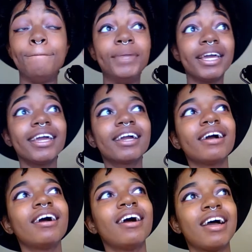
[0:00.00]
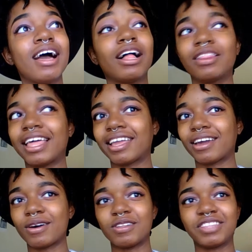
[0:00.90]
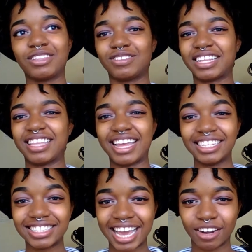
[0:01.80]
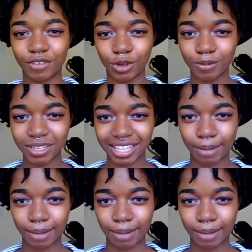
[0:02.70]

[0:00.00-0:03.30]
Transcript: big, like they look like the inside of humans,